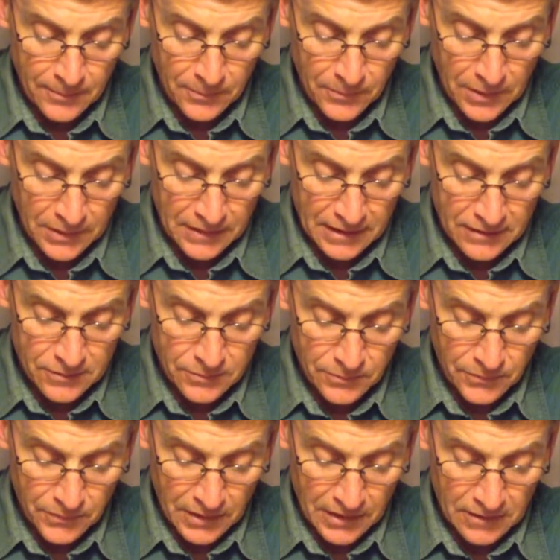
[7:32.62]
But that
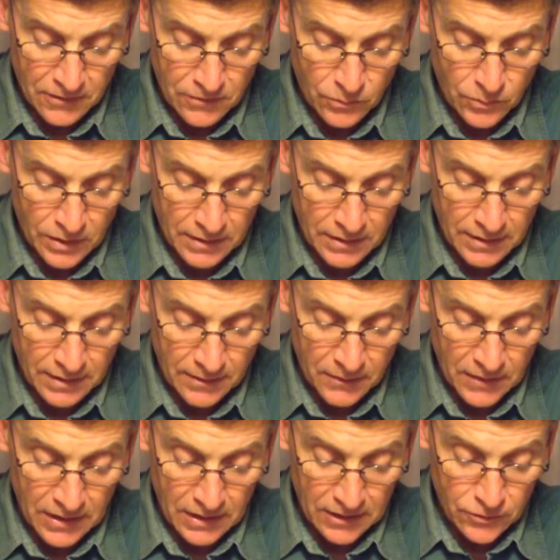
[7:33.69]
is what
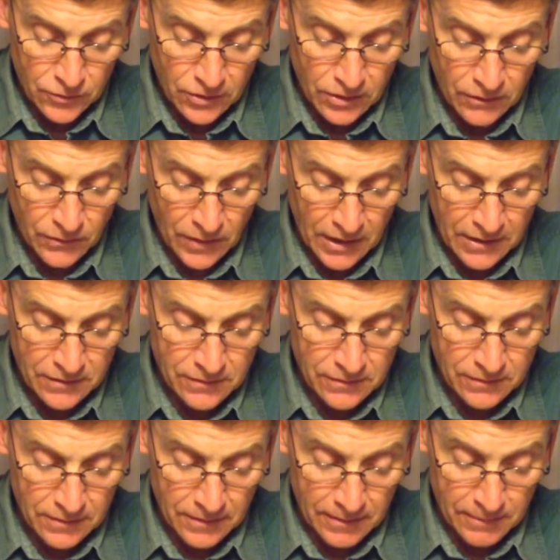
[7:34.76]
the electronic device,
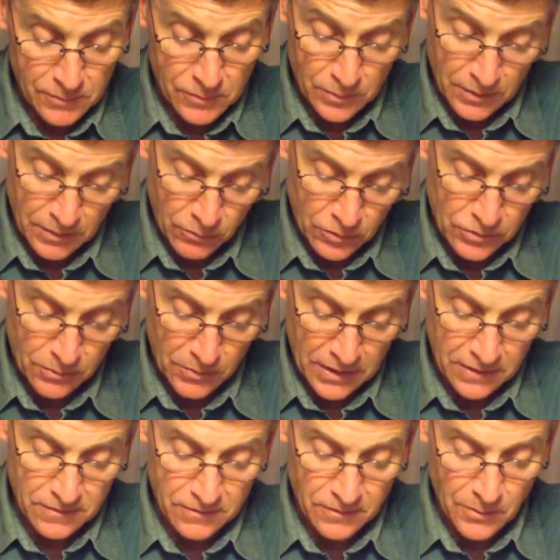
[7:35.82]
assuming it, which it
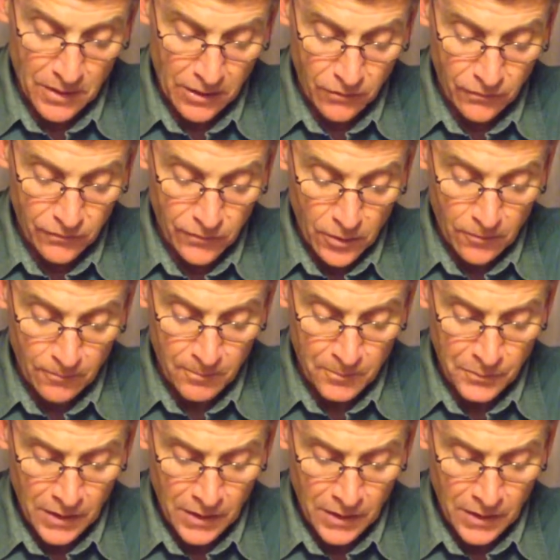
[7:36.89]
means is a microphone,